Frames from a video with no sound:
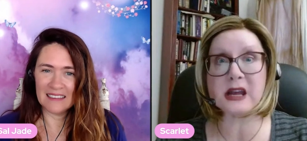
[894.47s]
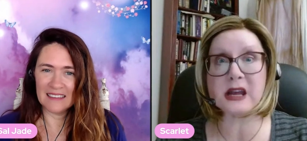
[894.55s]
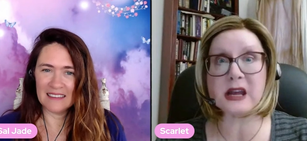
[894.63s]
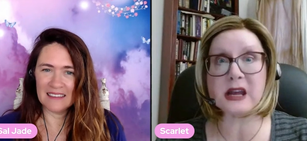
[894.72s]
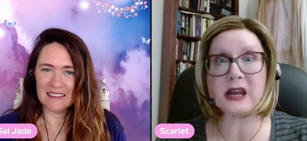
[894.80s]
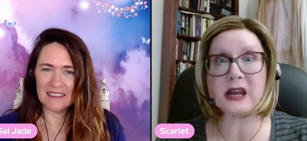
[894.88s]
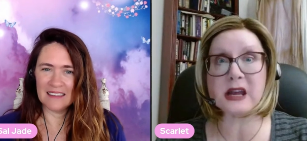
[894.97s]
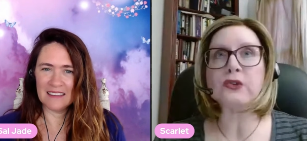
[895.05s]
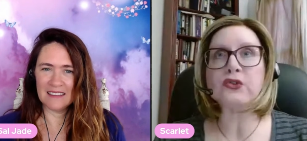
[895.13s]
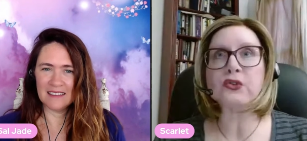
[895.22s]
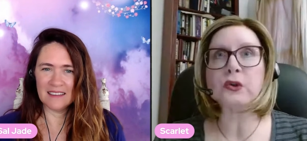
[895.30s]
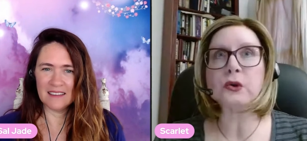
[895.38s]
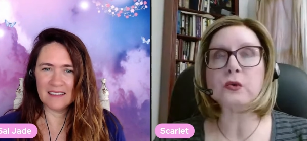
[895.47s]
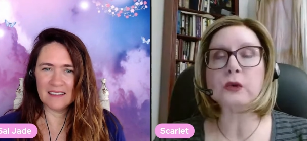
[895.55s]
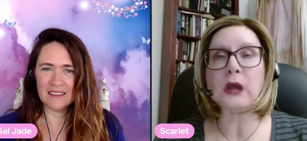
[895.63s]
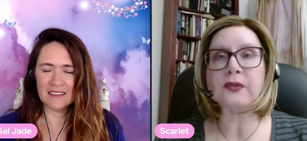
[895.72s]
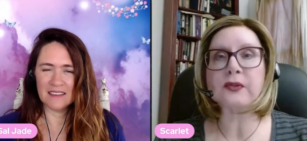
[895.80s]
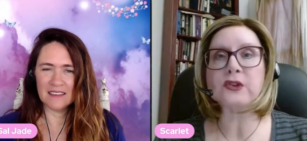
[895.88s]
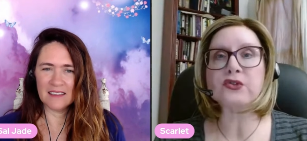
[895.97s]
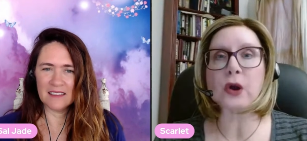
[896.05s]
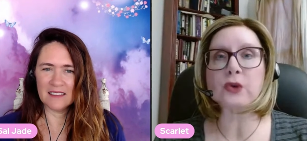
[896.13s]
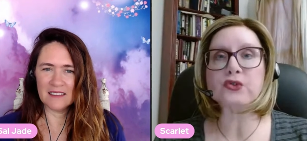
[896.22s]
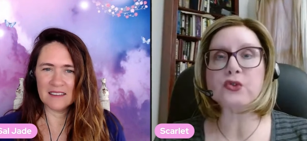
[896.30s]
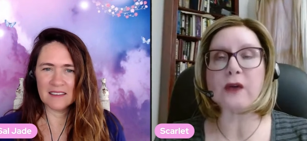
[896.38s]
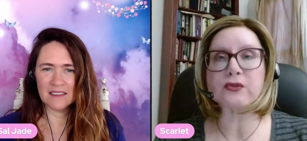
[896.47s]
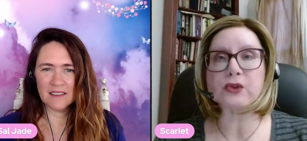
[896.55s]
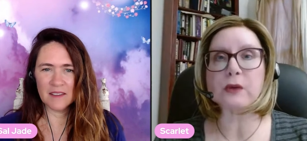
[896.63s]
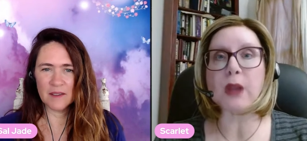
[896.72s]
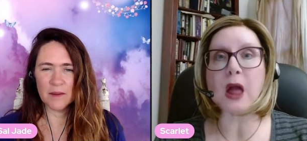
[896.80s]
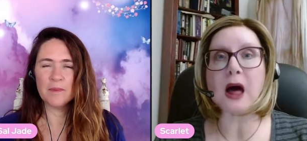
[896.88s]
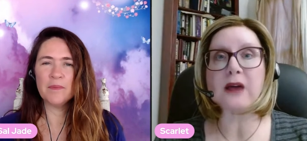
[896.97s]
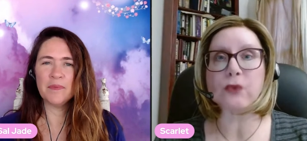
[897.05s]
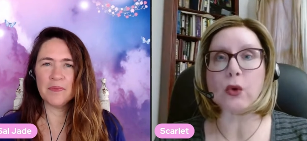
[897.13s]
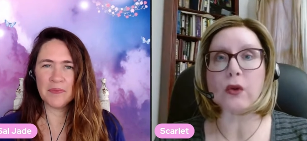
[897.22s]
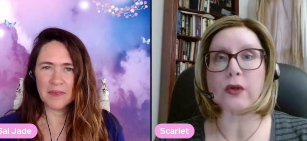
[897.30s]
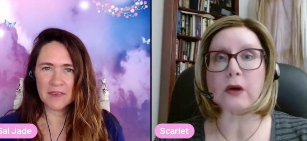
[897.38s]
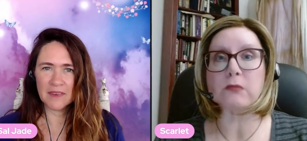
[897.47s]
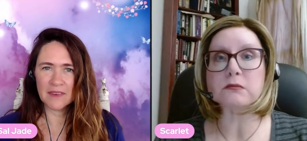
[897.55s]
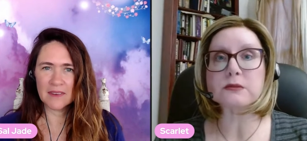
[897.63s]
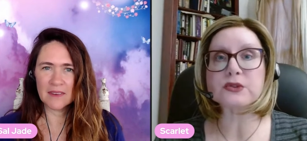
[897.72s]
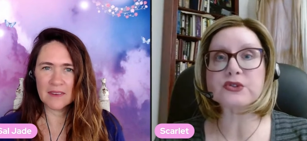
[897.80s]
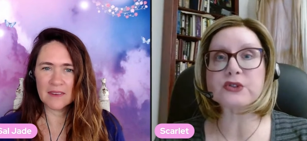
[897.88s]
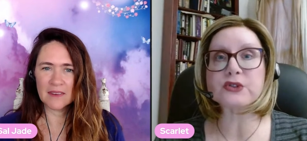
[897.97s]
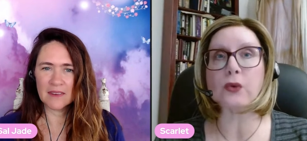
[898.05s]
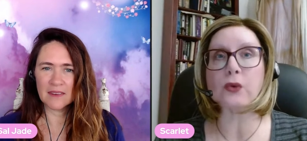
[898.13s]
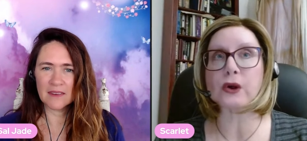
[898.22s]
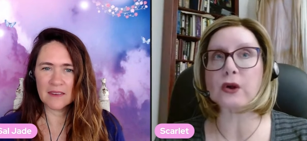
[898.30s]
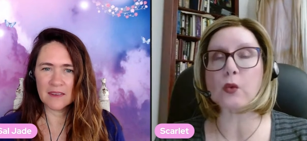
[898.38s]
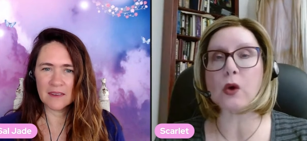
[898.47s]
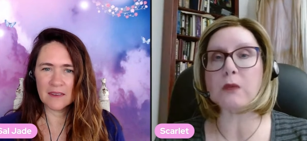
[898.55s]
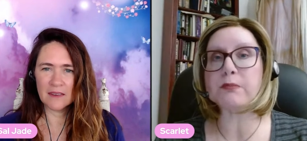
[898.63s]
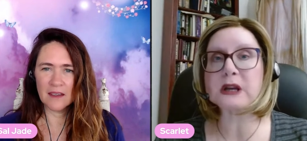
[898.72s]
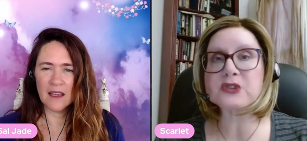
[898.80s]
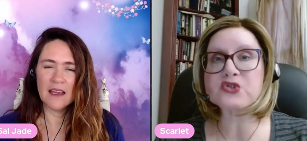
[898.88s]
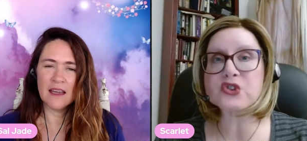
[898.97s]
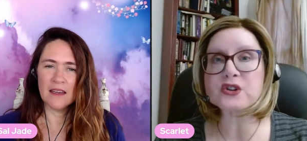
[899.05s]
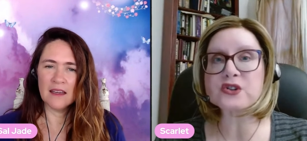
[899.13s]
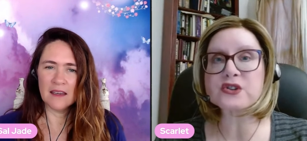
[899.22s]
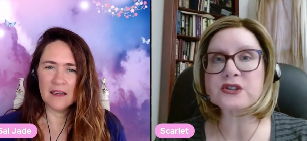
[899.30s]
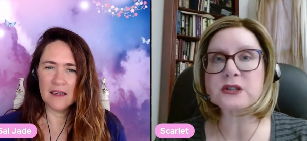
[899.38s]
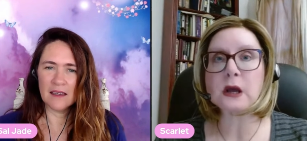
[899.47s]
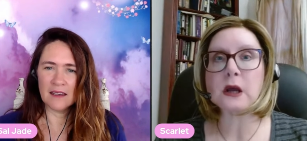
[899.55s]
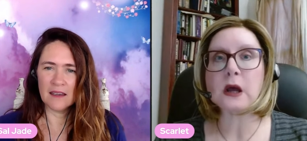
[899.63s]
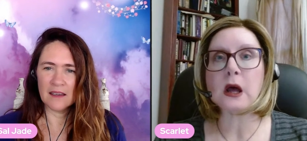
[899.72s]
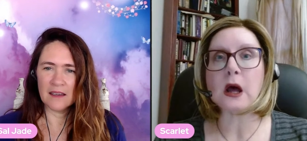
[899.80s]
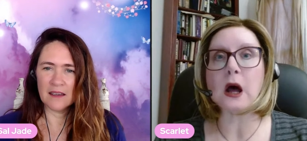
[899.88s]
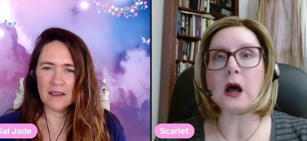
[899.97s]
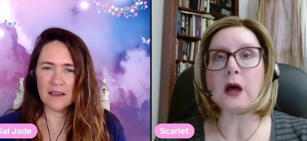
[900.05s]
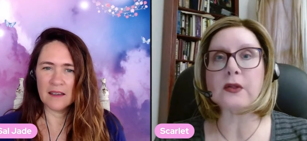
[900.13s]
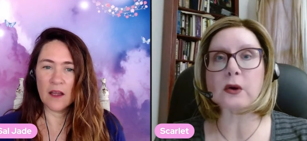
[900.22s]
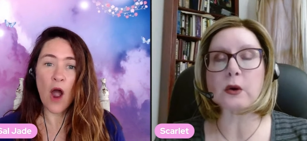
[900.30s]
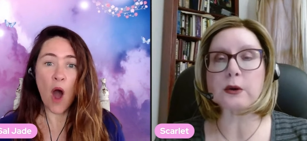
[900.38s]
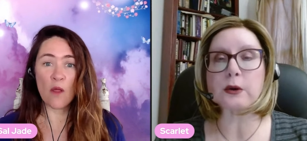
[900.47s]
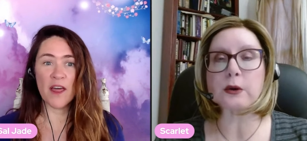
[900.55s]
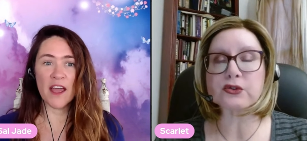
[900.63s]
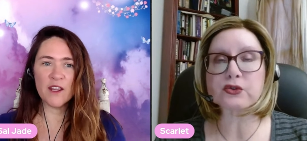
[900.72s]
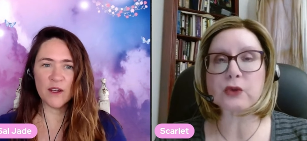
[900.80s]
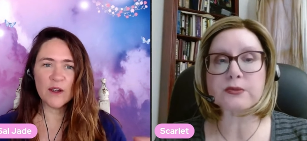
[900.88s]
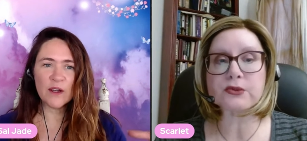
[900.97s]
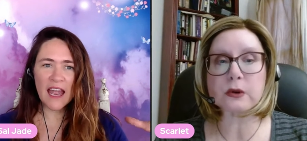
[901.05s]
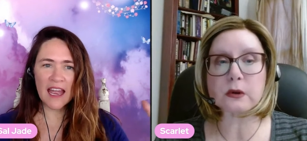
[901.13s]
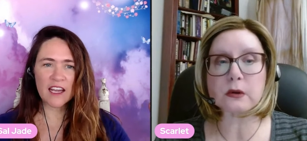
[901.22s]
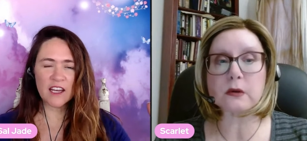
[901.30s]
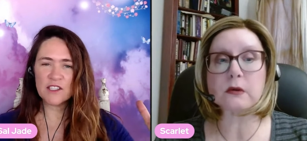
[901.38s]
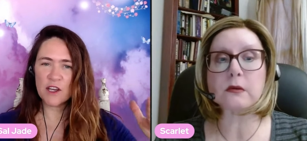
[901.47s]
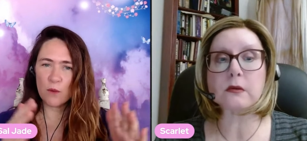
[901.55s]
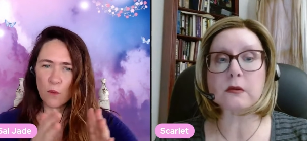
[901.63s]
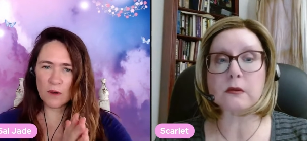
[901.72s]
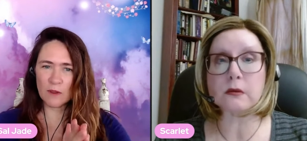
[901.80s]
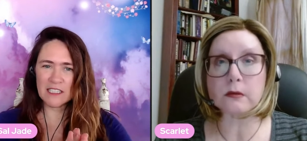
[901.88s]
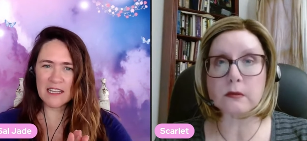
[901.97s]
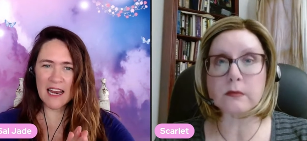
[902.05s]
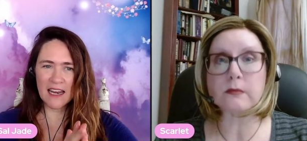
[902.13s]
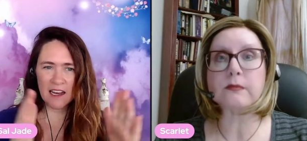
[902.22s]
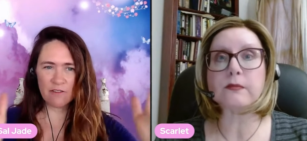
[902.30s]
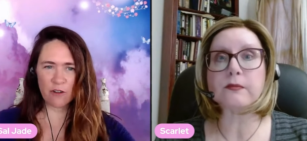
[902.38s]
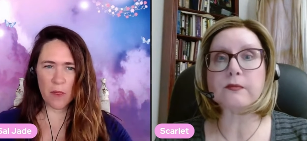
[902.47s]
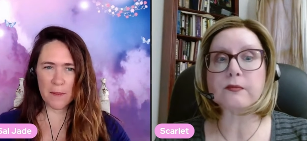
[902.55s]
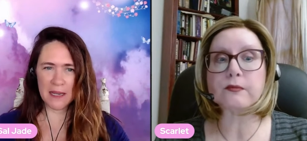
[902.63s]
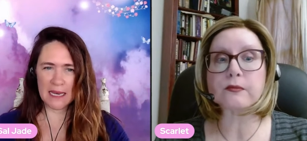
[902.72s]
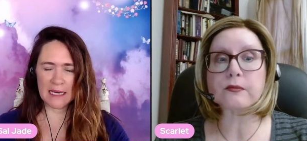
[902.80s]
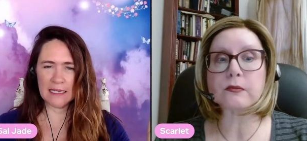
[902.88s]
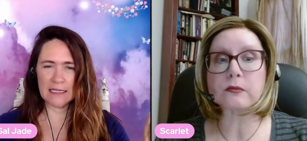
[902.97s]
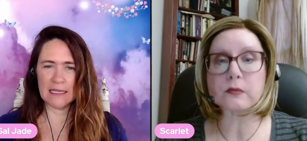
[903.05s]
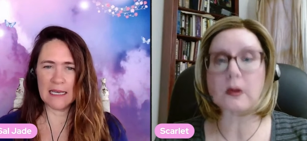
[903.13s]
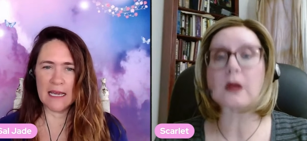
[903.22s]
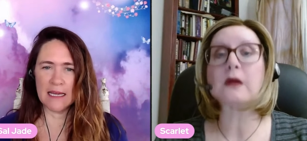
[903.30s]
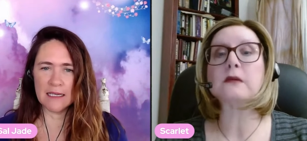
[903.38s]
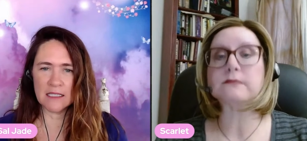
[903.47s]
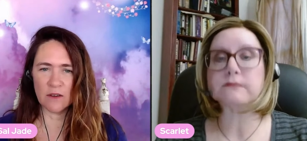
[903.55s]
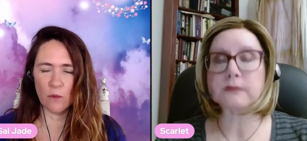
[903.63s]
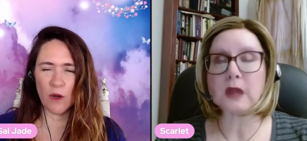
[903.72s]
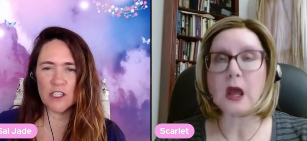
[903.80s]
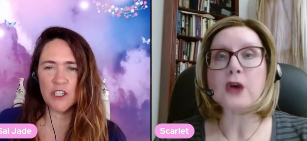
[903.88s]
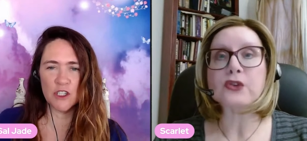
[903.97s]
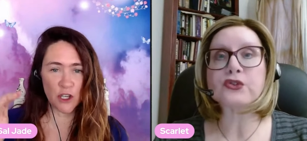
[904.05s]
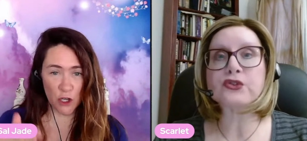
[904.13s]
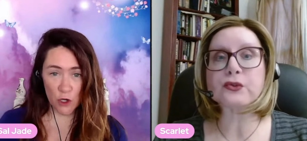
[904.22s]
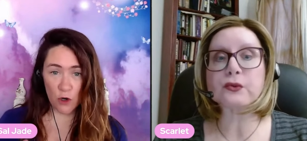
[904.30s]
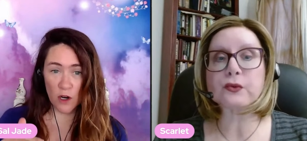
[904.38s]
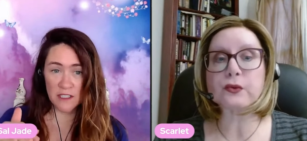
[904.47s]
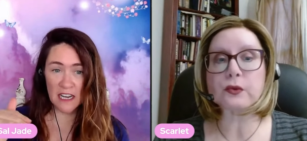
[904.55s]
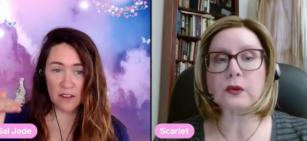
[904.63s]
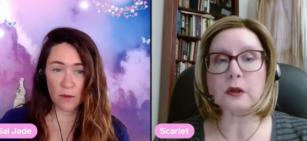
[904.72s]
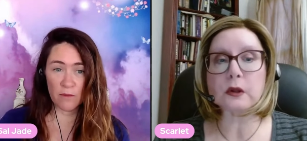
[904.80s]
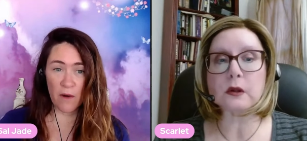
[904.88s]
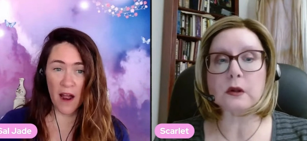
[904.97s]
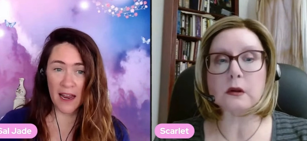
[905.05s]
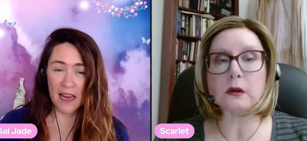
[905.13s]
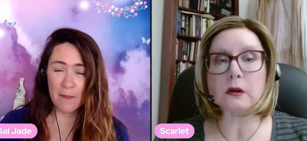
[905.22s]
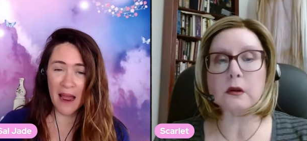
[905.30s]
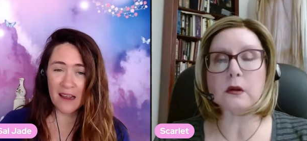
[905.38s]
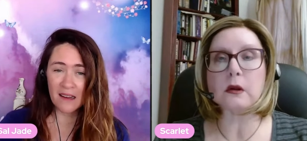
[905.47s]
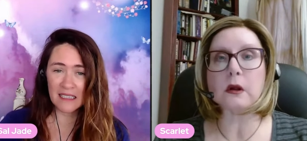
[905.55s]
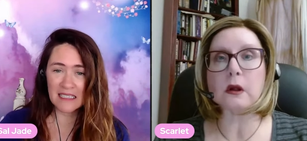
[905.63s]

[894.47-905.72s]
Speaker 1: once you get these shows, you have to apply for them. So they're going to want pictures. They're
Speaker 2: going to thank you. Yeah. Can you, so what do they need from the beginning to the end? So once you, so you contact them by email, is